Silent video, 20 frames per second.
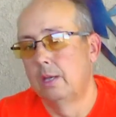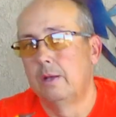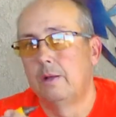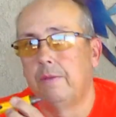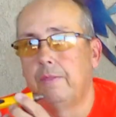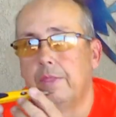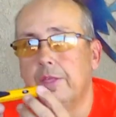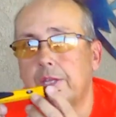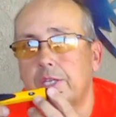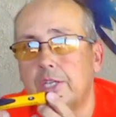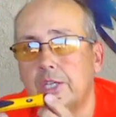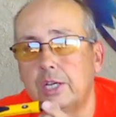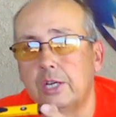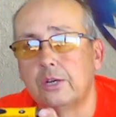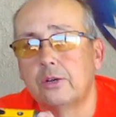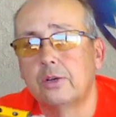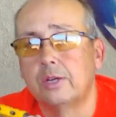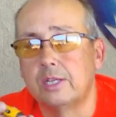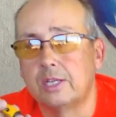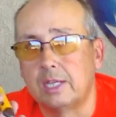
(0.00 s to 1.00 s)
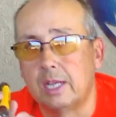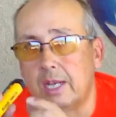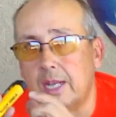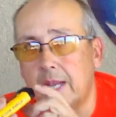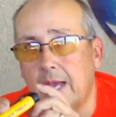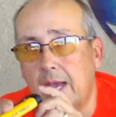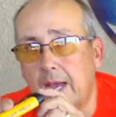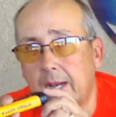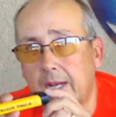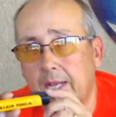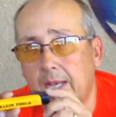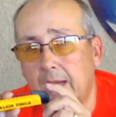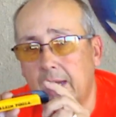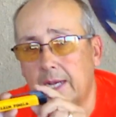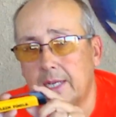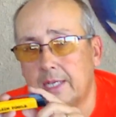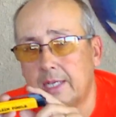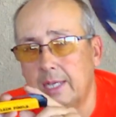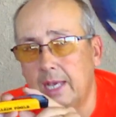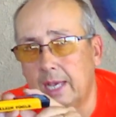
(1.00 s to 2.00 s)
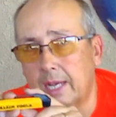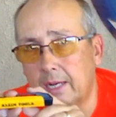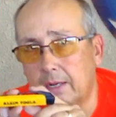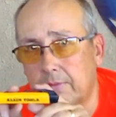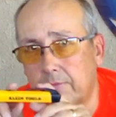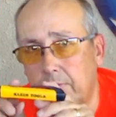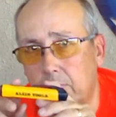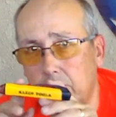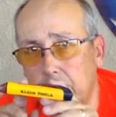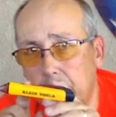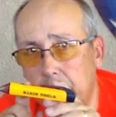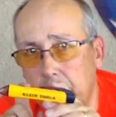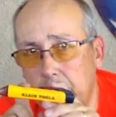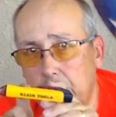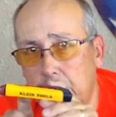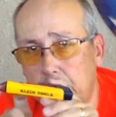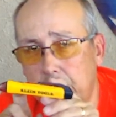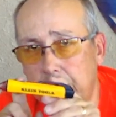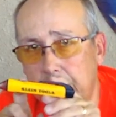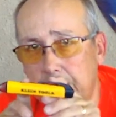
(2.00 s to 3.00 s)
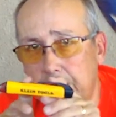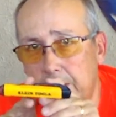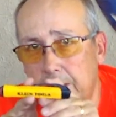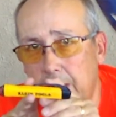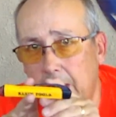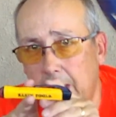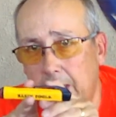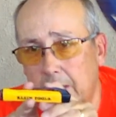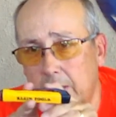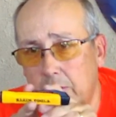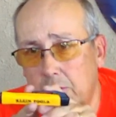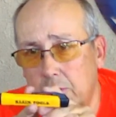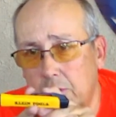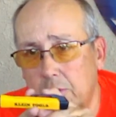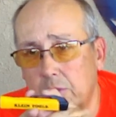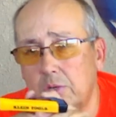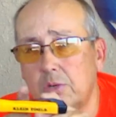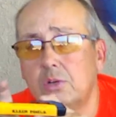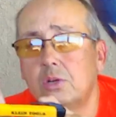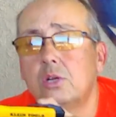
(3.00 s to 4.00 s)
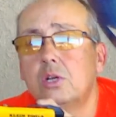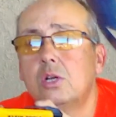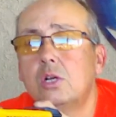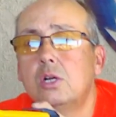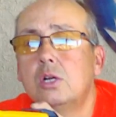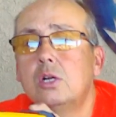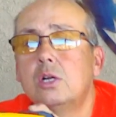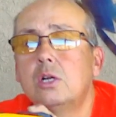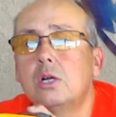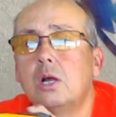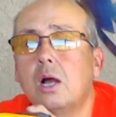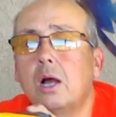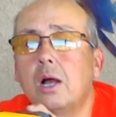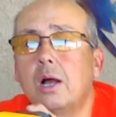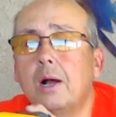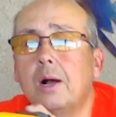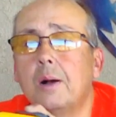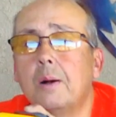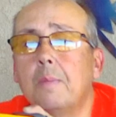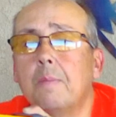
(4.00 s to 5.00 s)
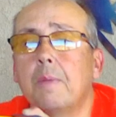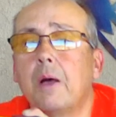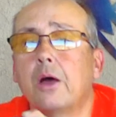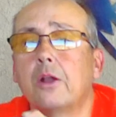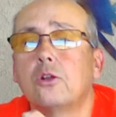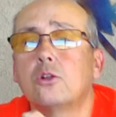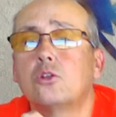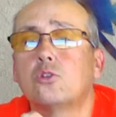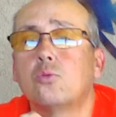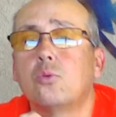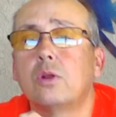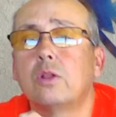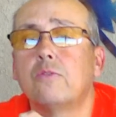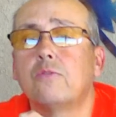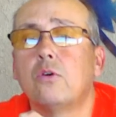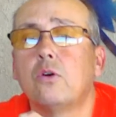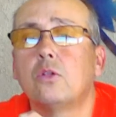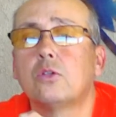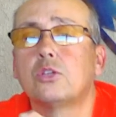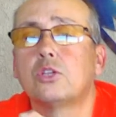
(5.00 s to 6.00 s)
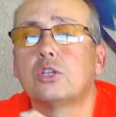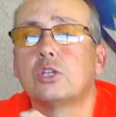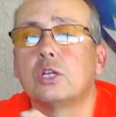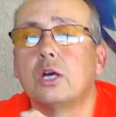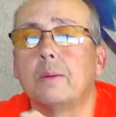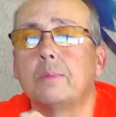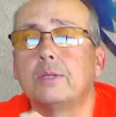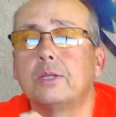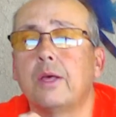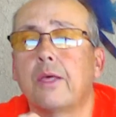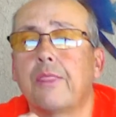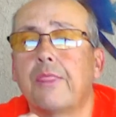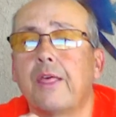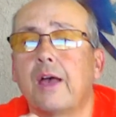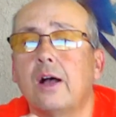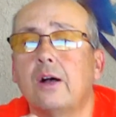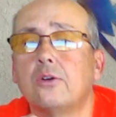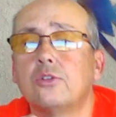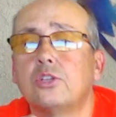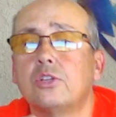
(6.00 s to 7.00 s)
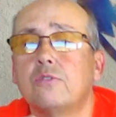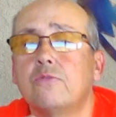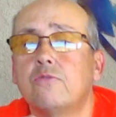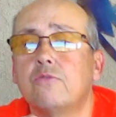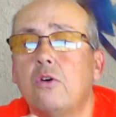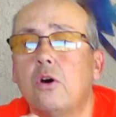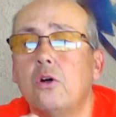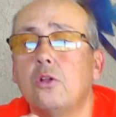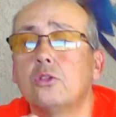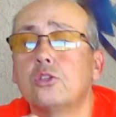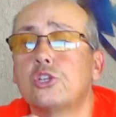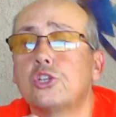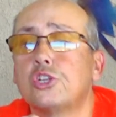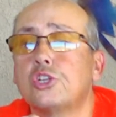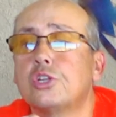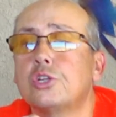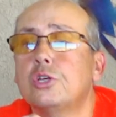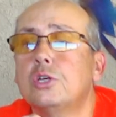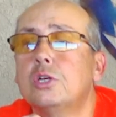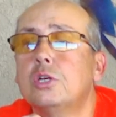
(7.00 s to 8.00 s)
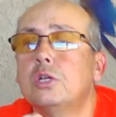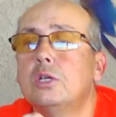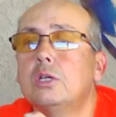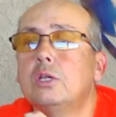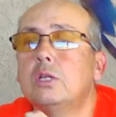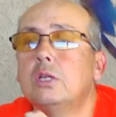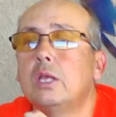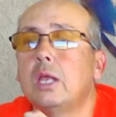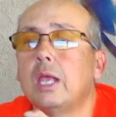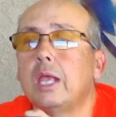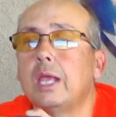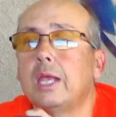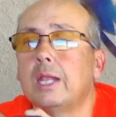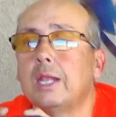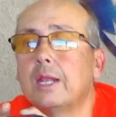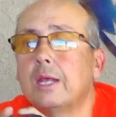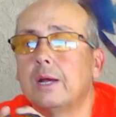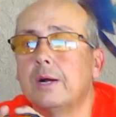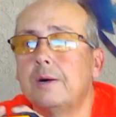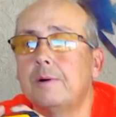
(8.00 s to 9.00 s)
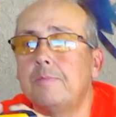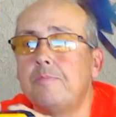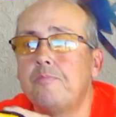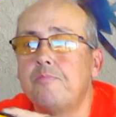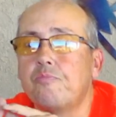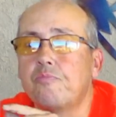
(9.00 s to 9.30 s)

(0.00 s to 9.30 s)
This here is a non-contact voltage detector, 120 volts up to 1,000 volts, and